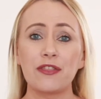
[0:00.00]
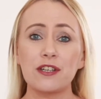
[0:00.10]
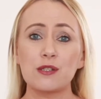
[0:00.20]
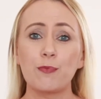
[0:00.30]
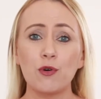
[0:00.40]

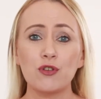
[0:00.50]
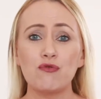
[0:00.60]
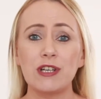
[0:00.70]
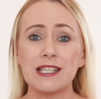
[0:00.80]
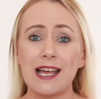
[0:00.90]
that a
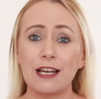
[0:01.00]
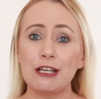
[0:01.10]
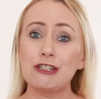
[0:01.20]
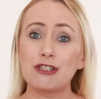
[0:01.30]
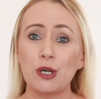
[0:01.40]
sports
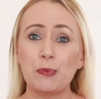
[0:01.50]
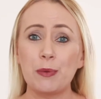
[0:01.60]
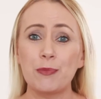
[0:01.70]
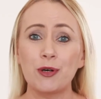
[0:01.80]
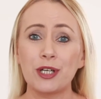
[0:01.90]
retailer should
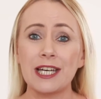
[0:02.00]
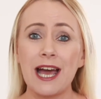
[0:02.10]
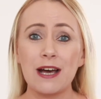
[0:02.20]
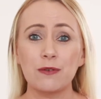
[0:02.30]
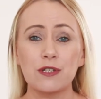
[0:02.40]
be putting
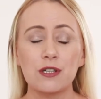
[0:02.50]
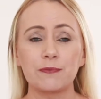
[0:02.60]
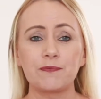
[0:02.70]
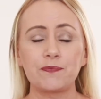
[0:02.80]
out.